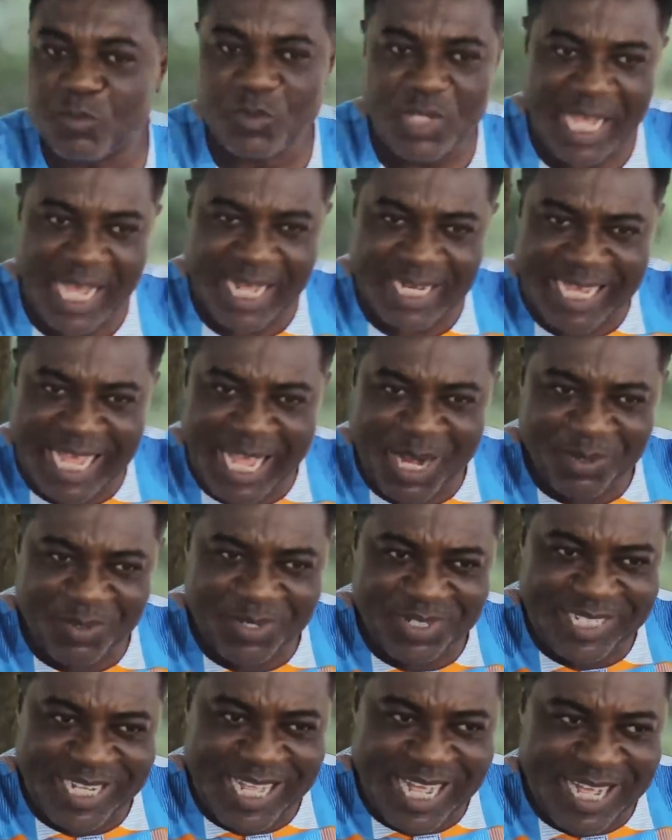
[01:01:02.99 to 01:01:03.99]
come.
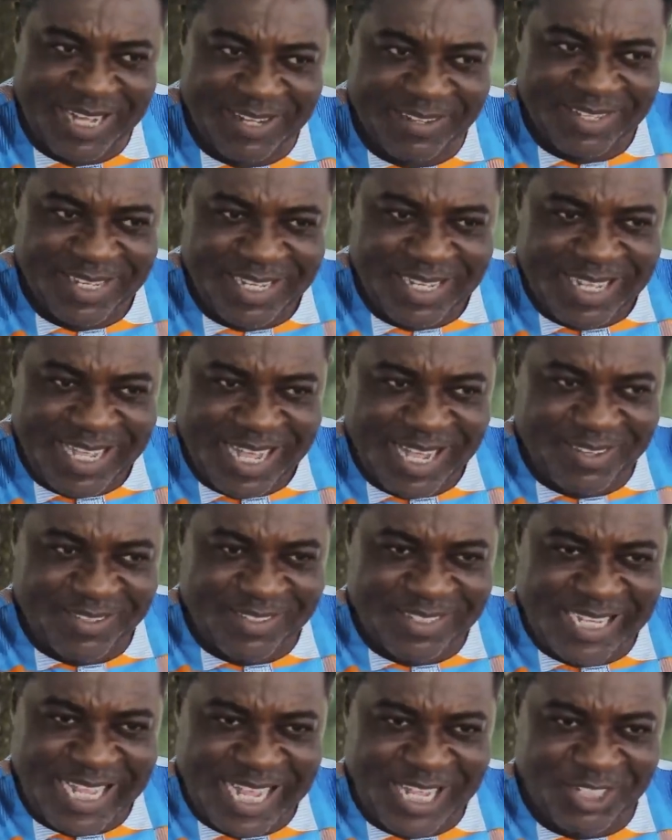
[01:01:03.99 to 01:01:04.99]
And I will
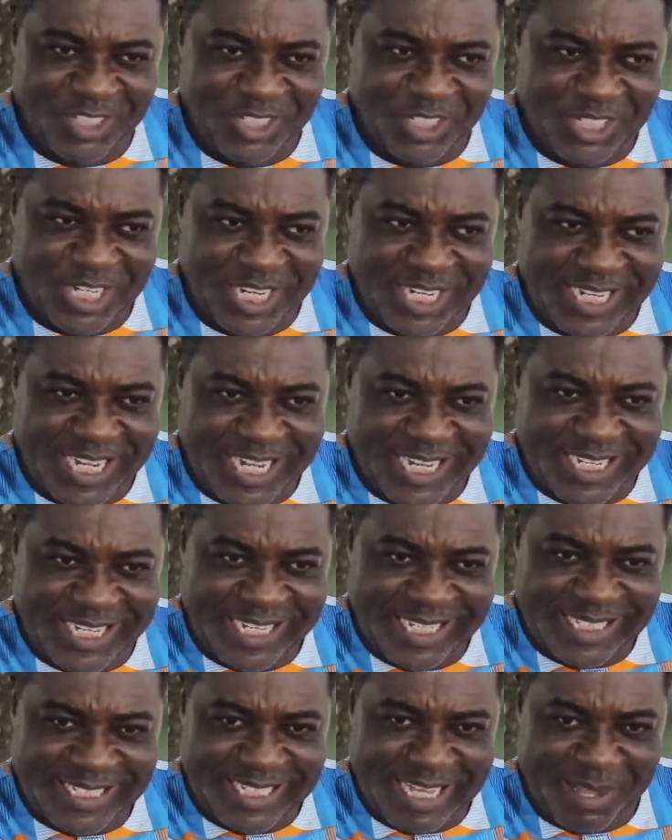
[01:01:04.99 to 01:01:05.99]
now
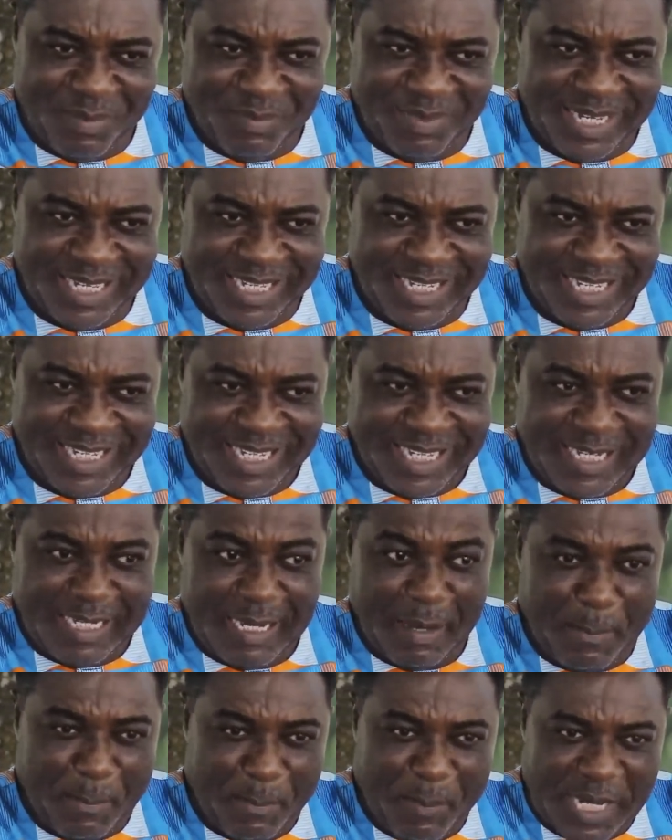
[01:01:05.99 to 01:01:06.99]
check and
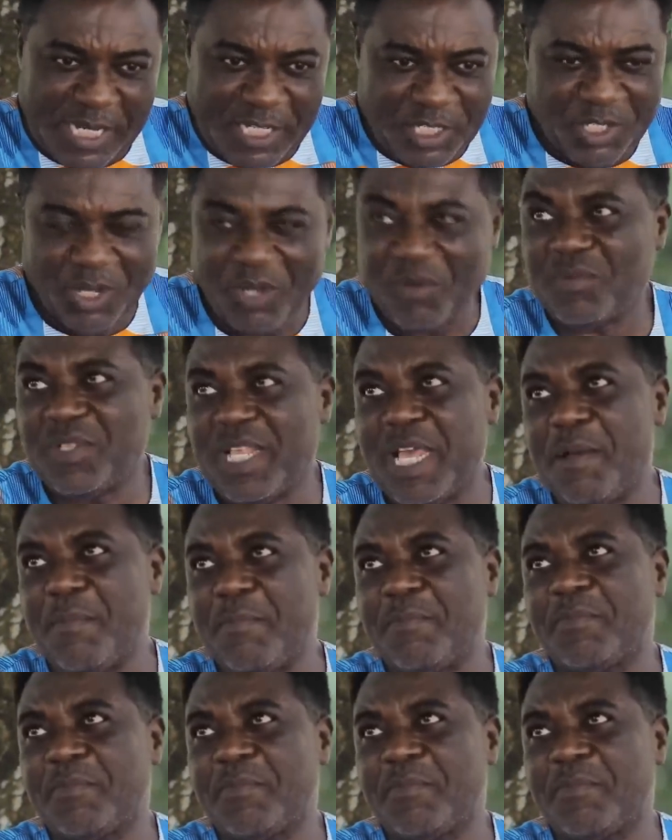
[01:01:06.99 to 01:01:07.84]
examine the best